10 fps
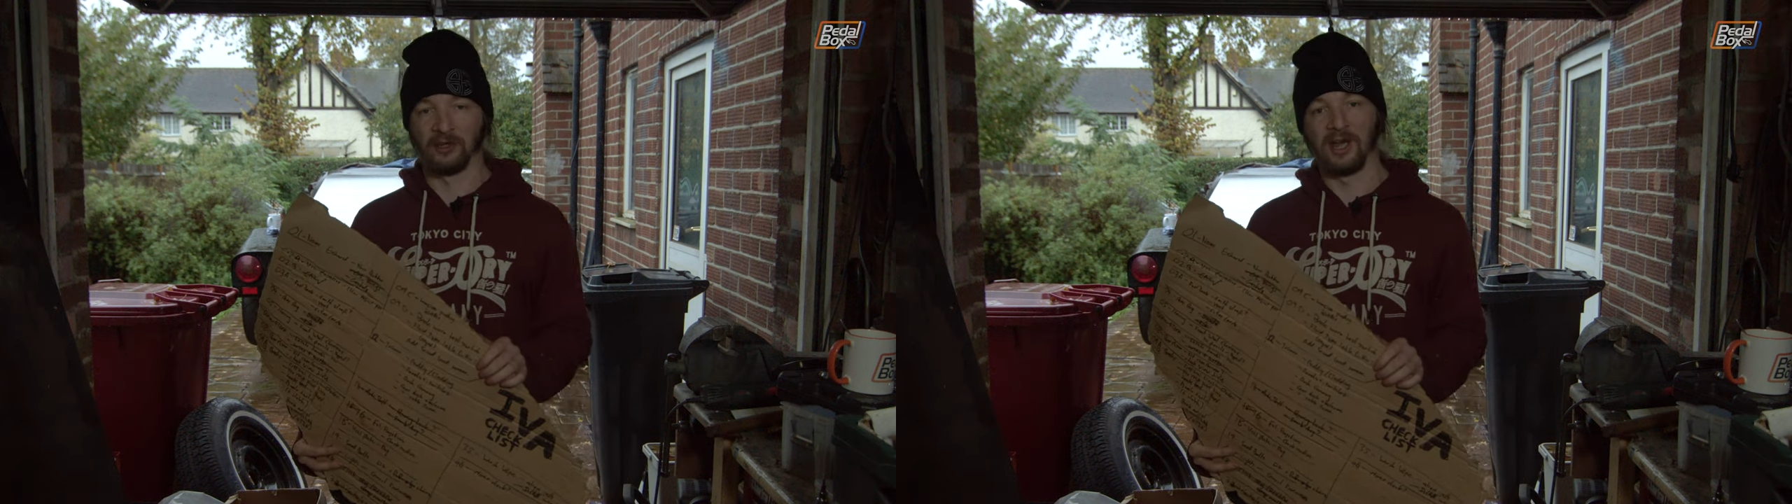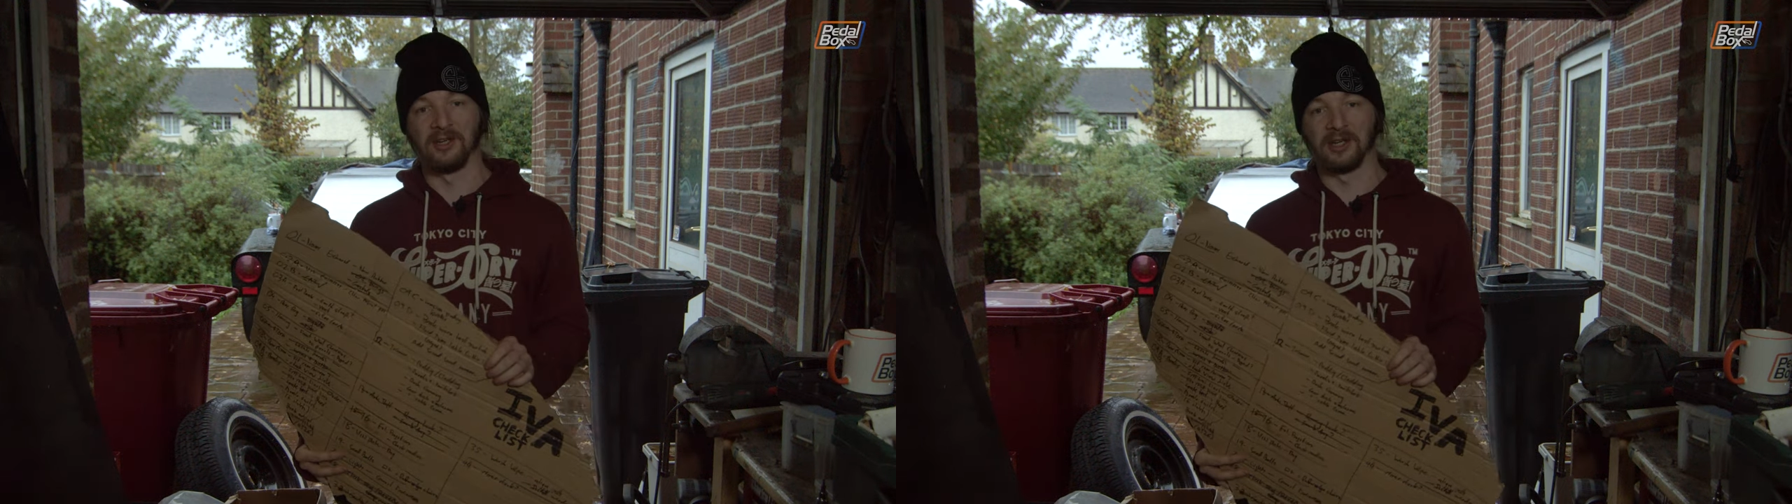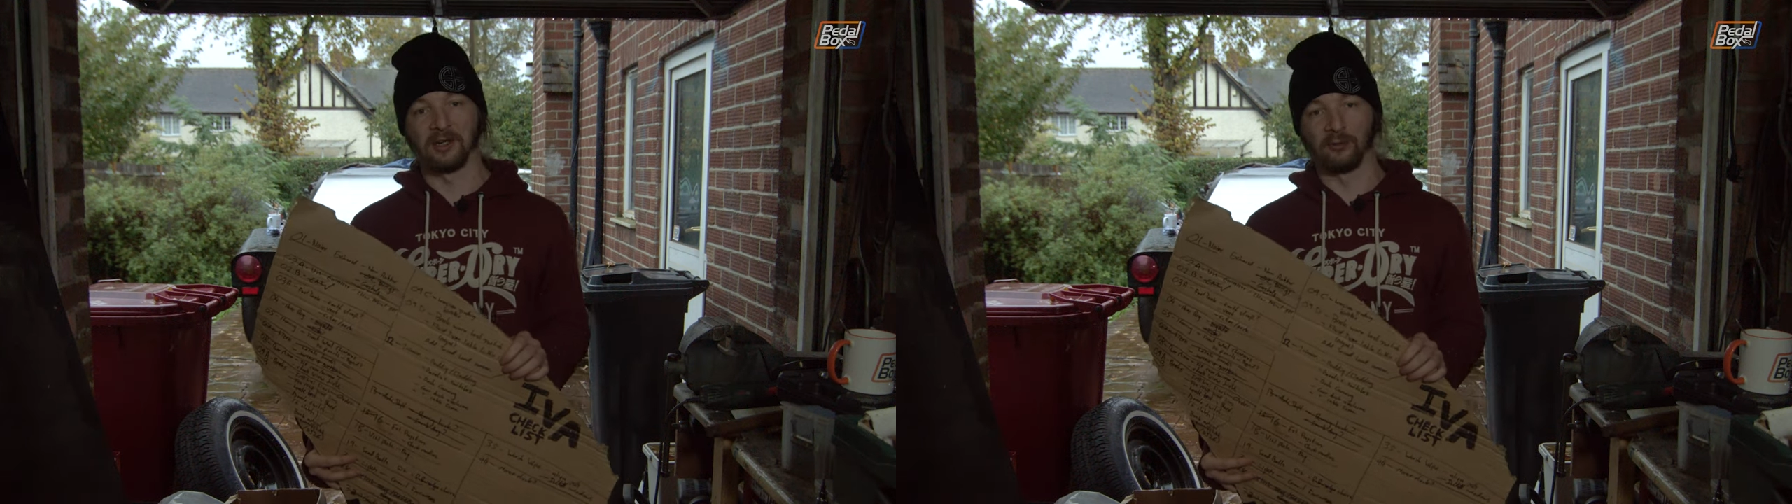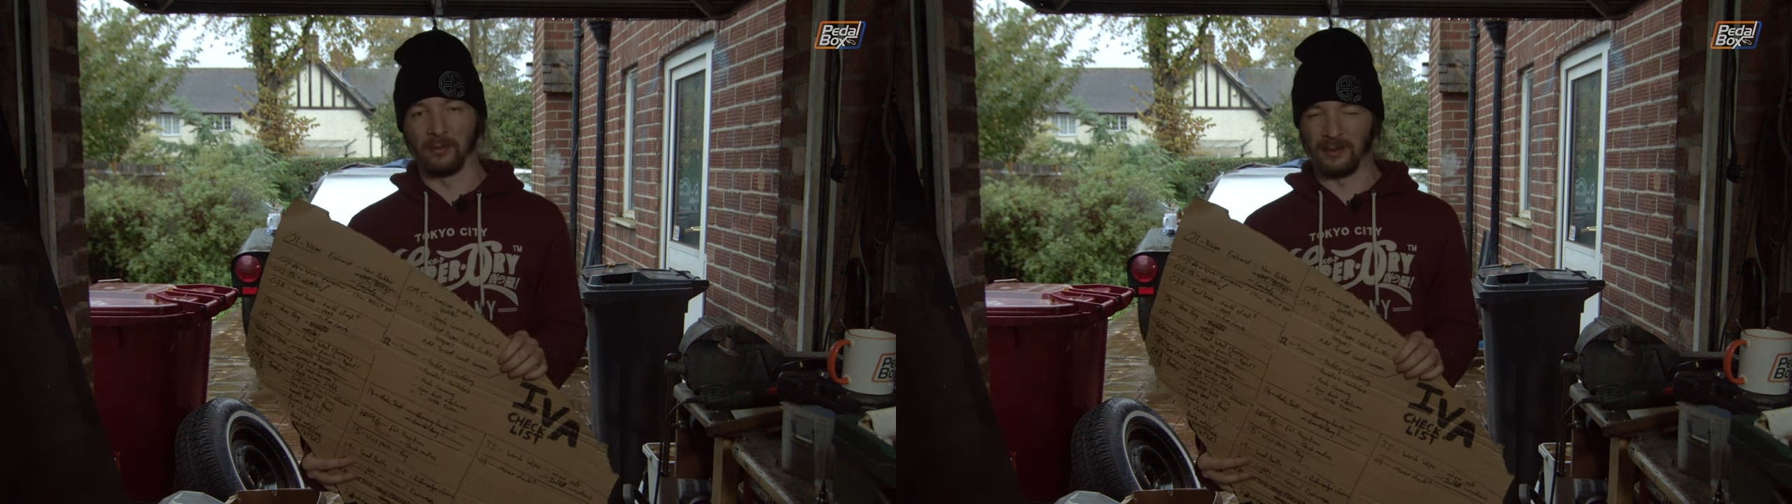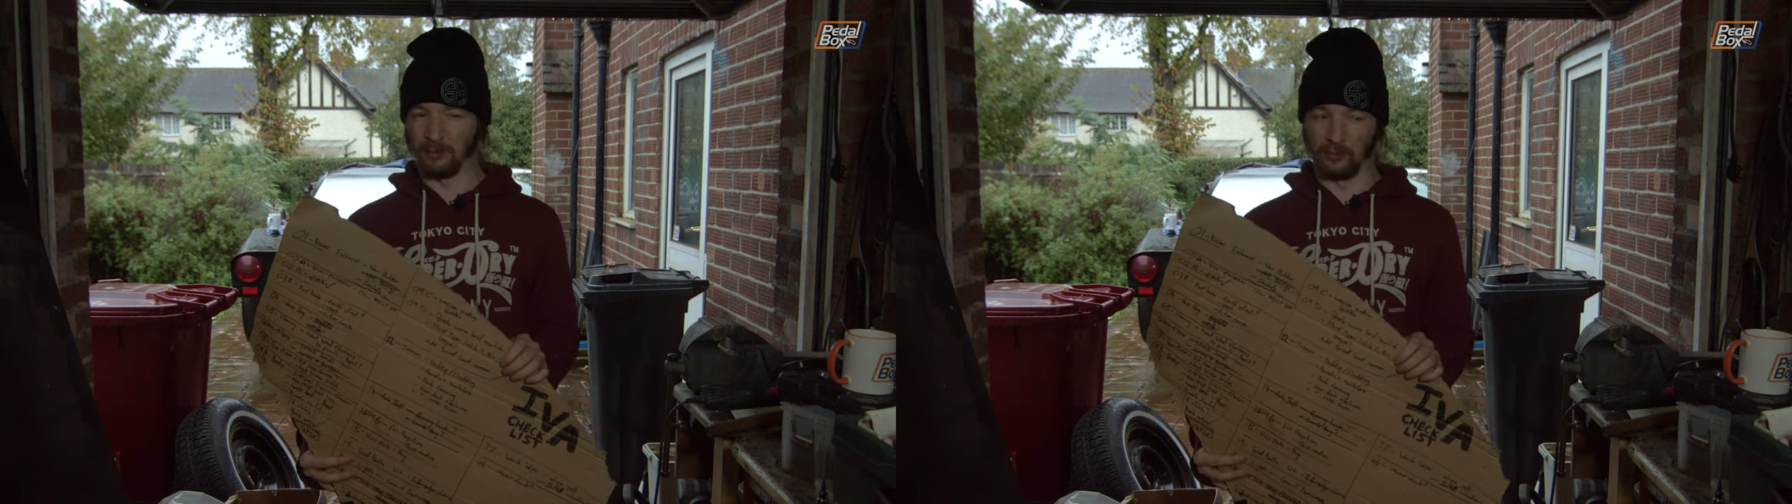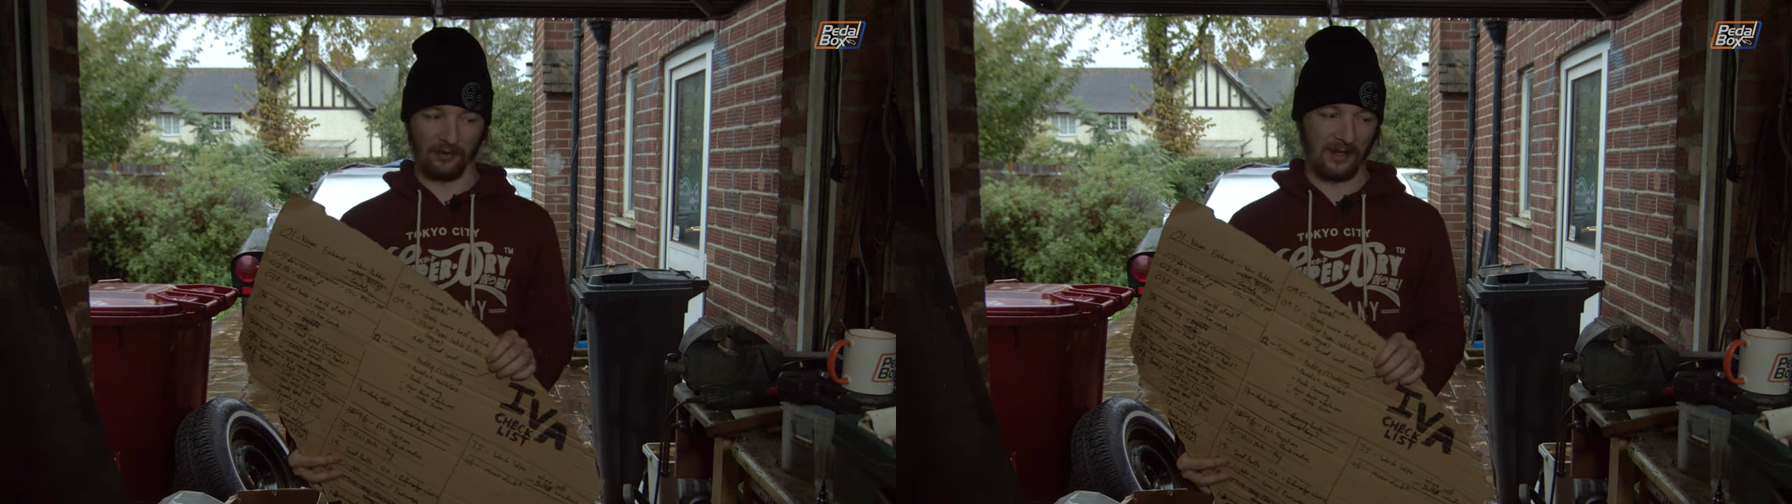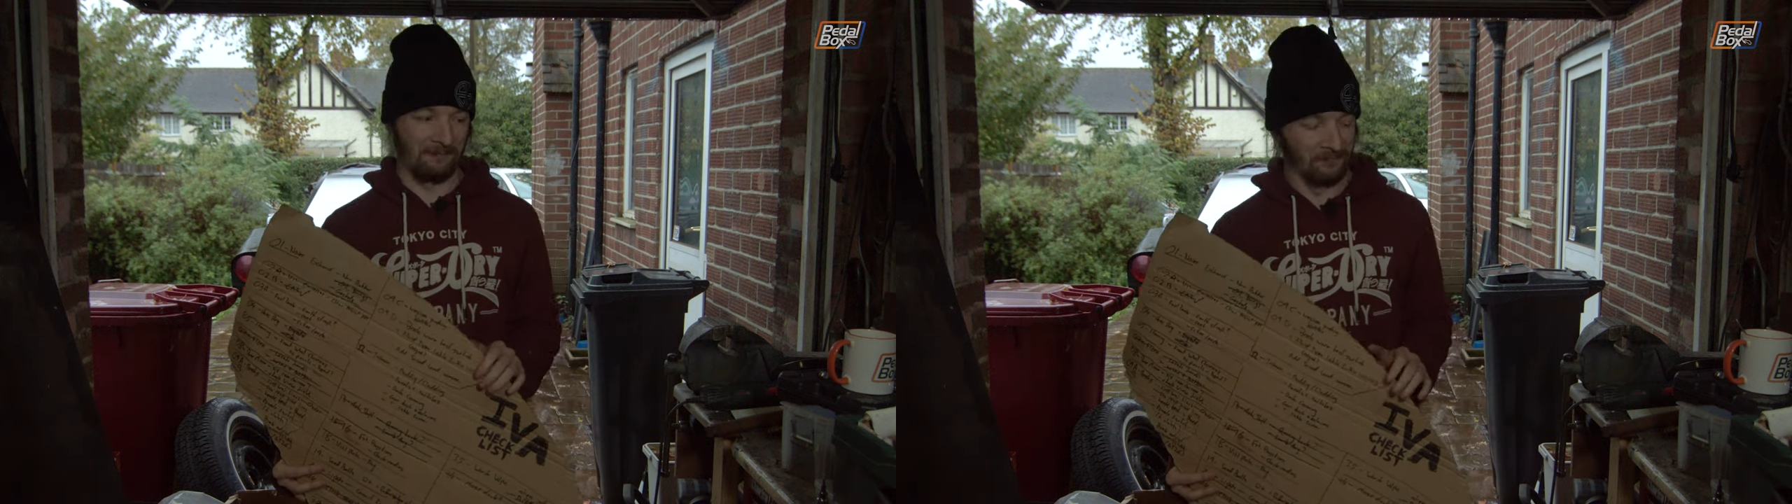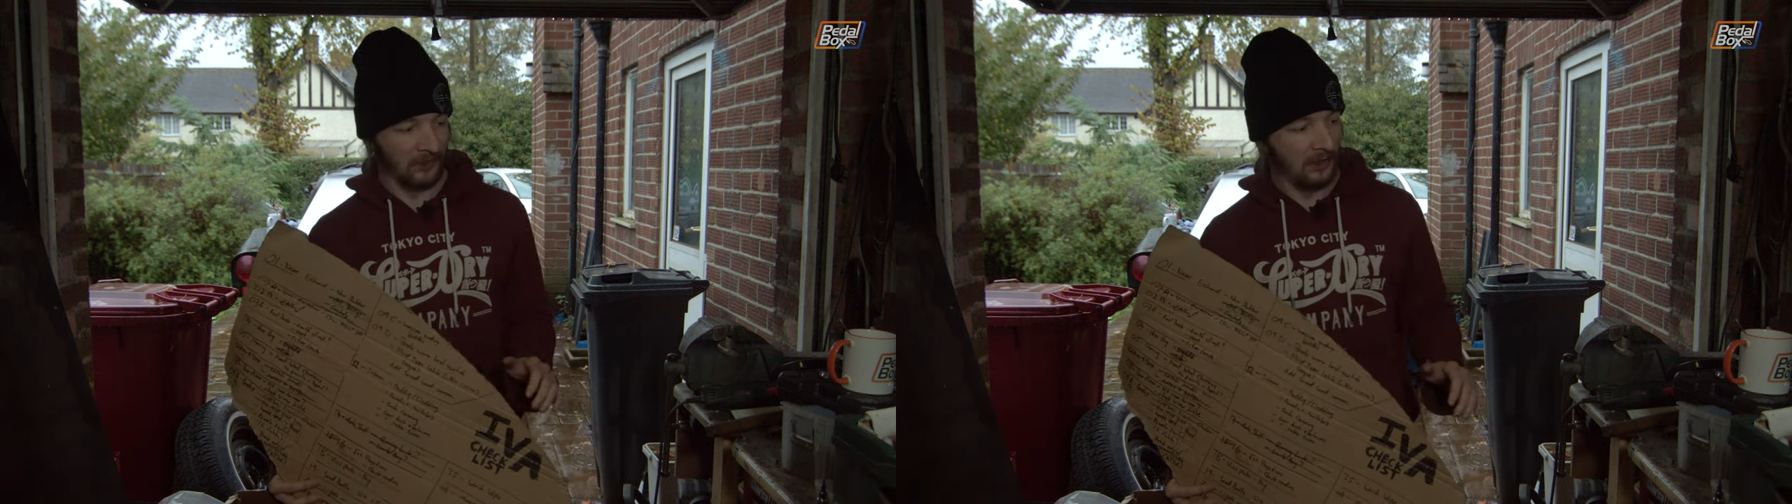tidying, because we're a bit bored of that,